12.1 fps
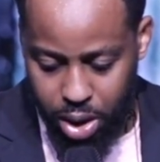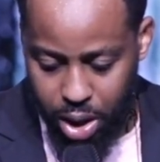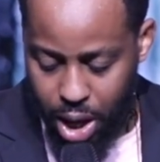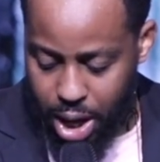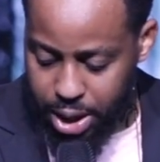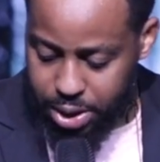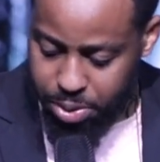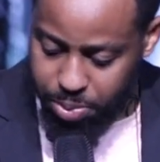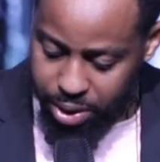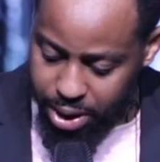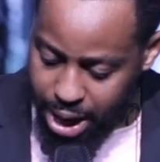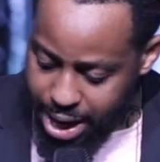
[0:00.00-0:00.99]
God's
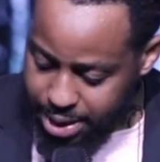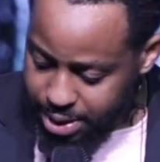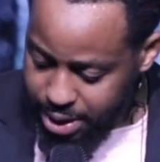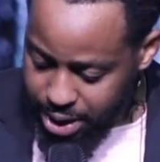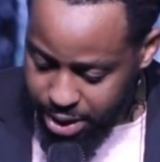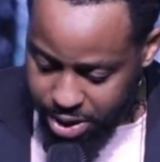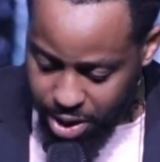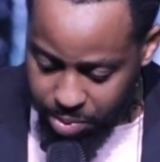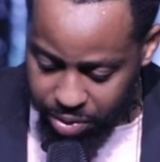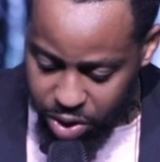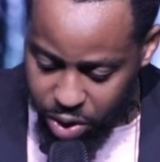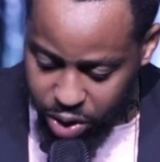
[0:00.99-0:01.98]
been asking. It's up
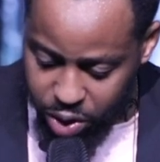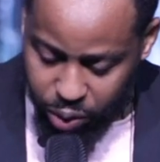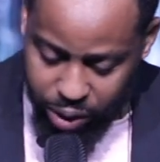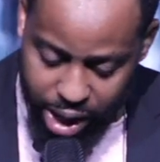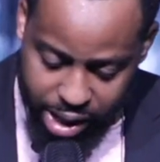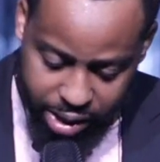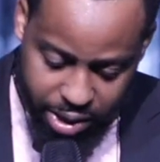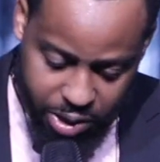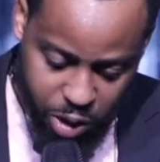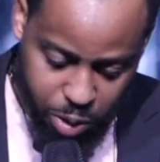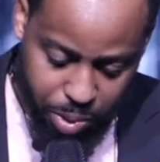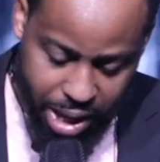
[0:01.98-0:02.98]
you to create
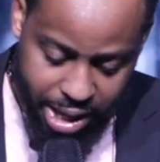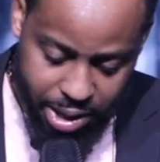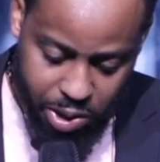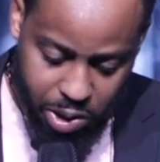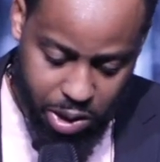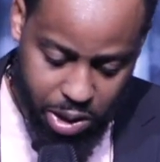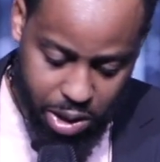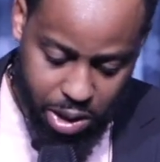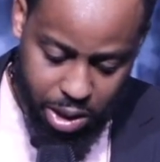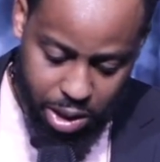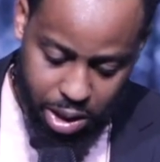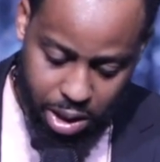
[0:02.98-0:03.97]
this
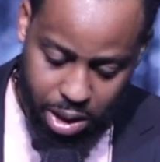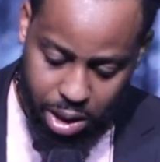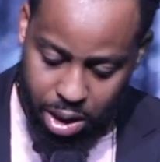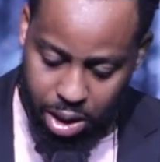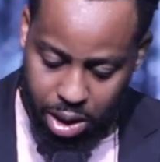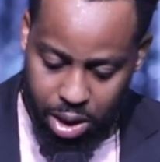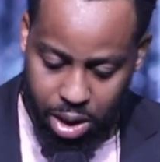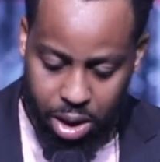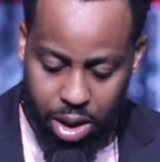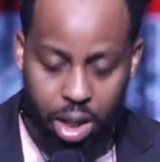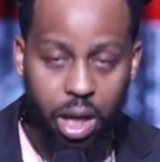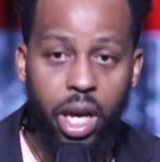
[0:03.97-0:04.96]
space
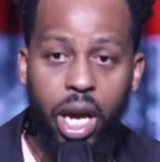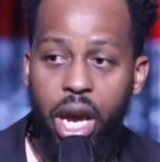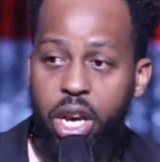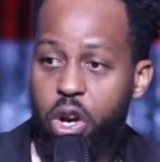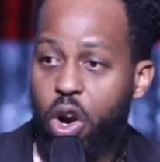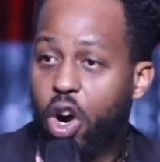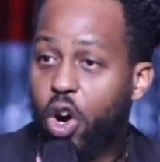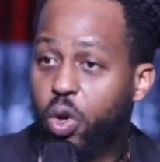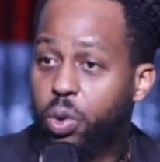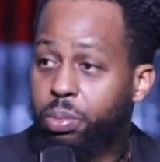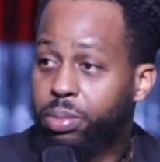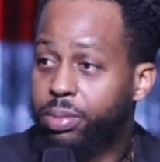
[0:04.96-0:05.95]
in your
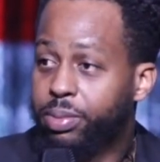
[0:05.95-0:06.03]
home.